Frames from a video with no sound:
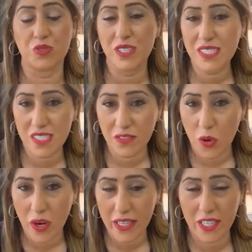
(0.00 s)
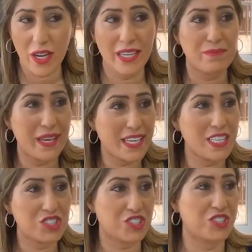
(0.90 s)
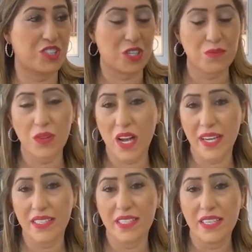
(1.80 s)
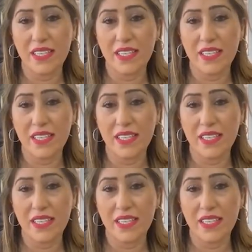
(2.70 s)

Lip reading: risks of audit and making sure you're compliant.